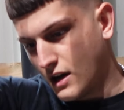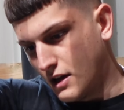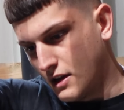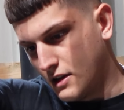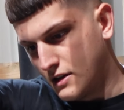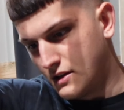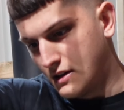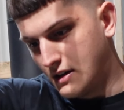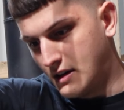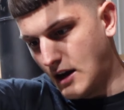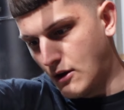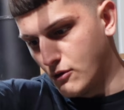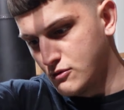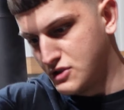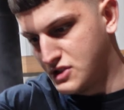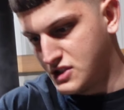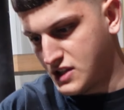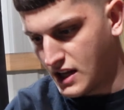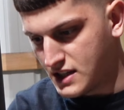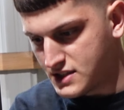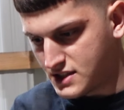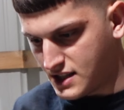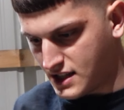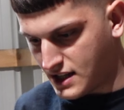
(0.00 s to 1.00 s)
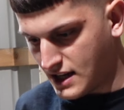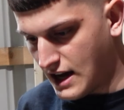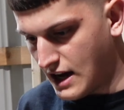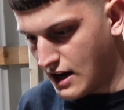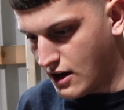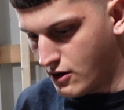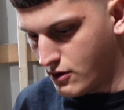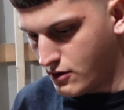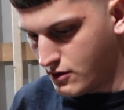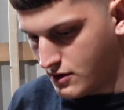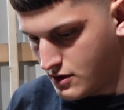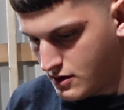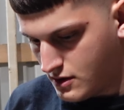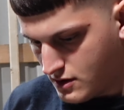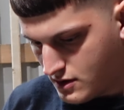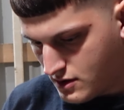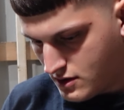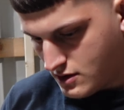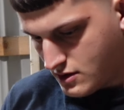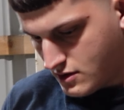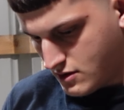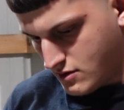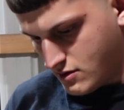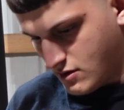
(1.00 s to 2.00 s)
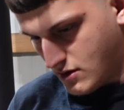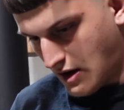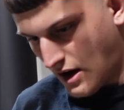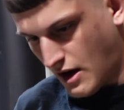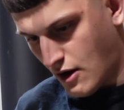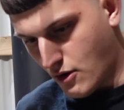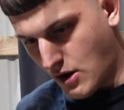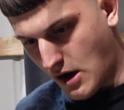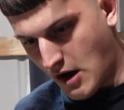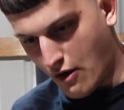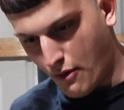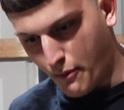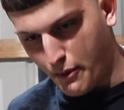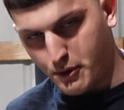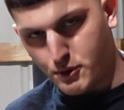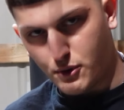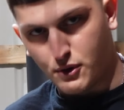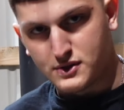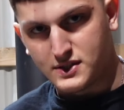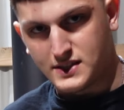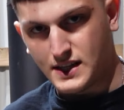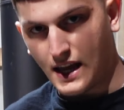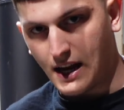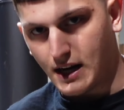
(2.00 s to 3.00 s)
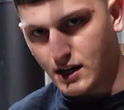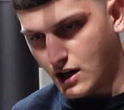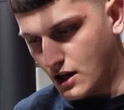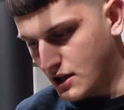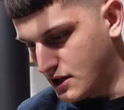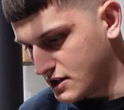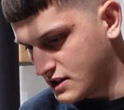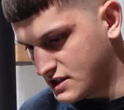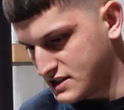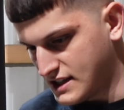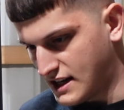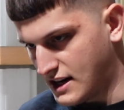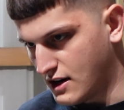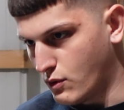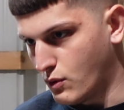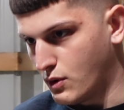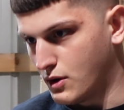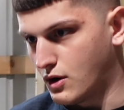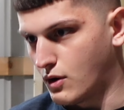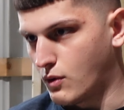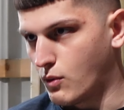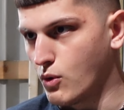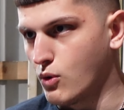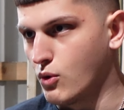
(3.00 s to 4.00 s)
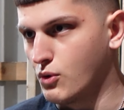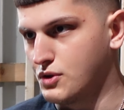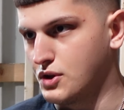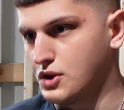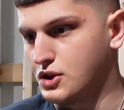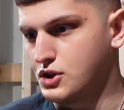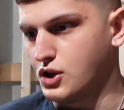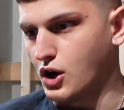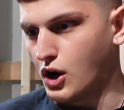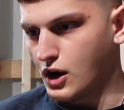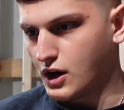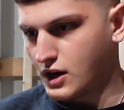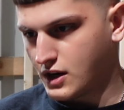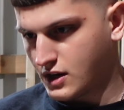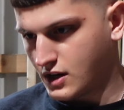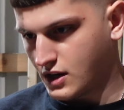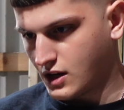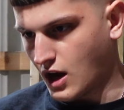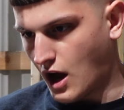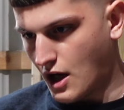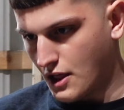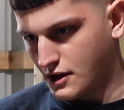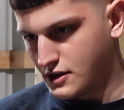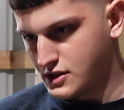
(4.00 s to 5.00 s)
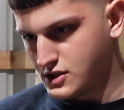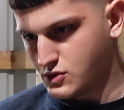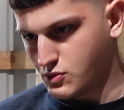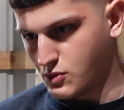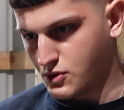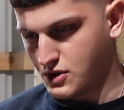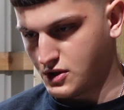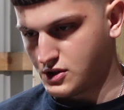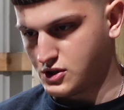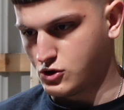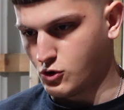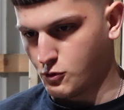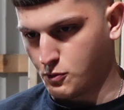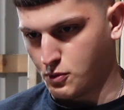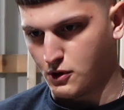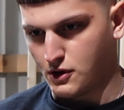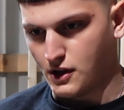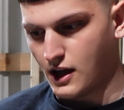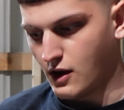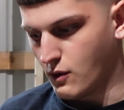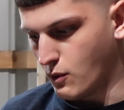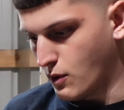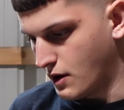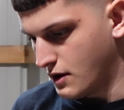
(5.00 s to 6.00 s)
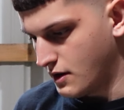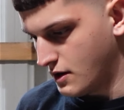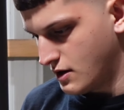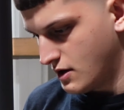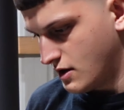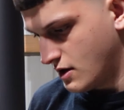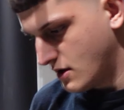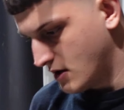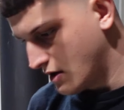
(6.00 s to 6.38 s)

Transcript: color and I was testing out how, how I'm gonna do the sand color because I didn't wanna ruin the dark colors with the super light one.